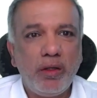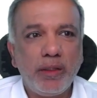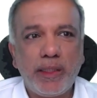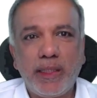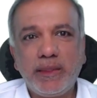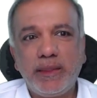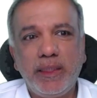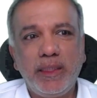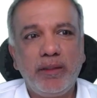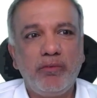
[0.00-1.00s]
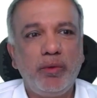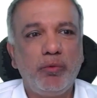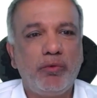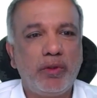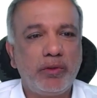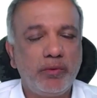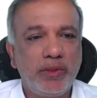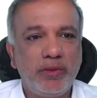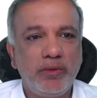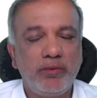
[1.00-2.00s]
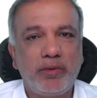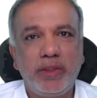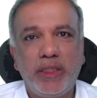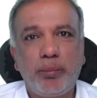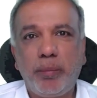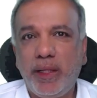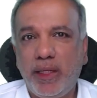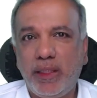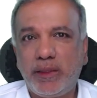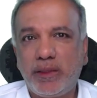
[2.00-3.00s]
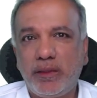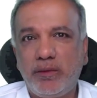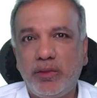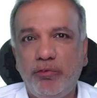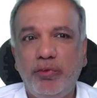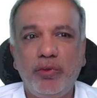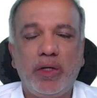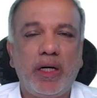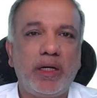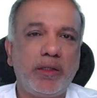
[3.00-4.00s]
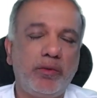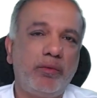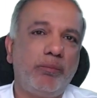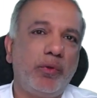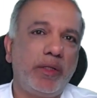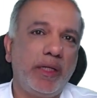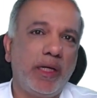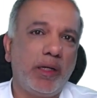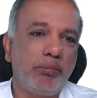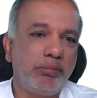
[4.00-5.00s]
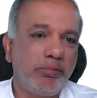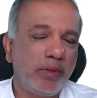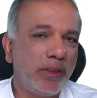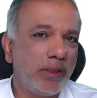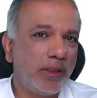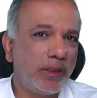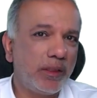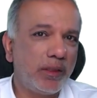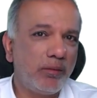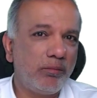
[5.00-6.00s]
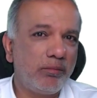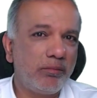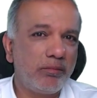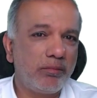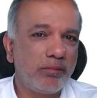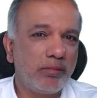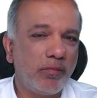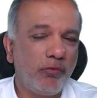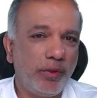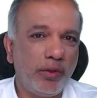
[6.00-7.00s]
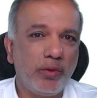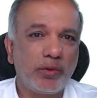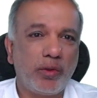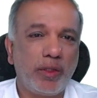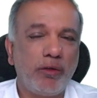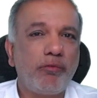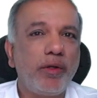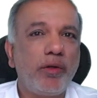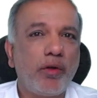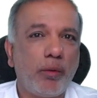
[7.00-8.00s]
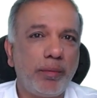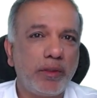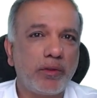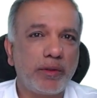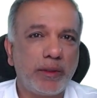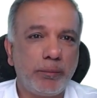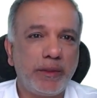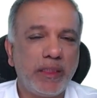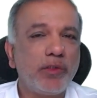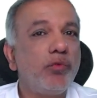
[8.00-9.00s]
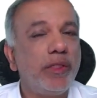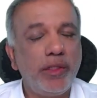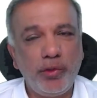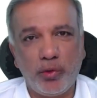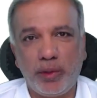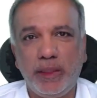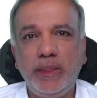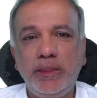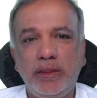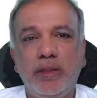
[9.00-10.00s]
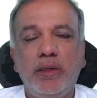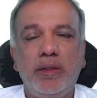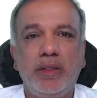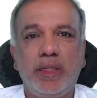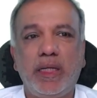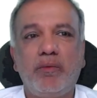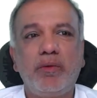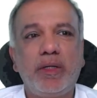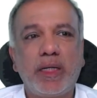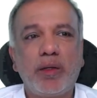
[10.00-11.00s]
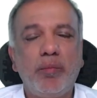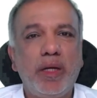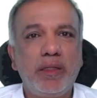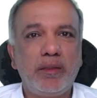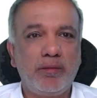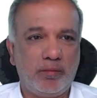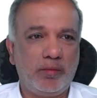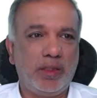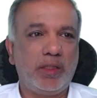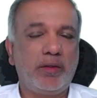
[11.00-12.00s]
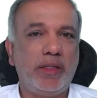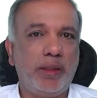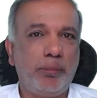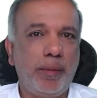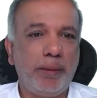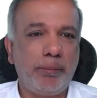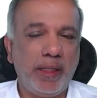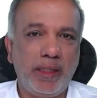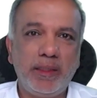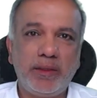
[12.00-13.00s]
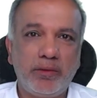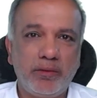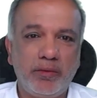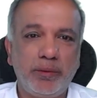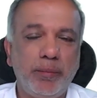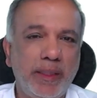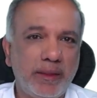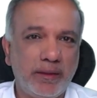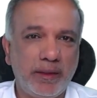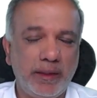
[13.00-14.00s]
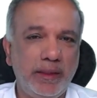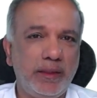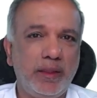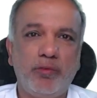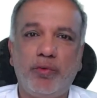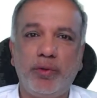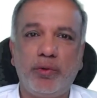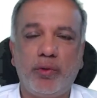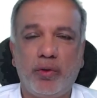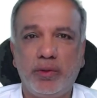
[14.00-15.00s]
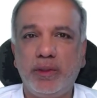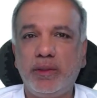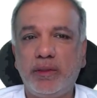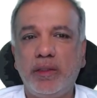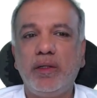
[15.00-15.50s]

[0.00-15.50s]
The next thing we move on to is to create playlists. So if you are putting up uh, videos on different topics or subjects within your niche, then I would recommend uh, create play playlists, so it makes it easier for your audience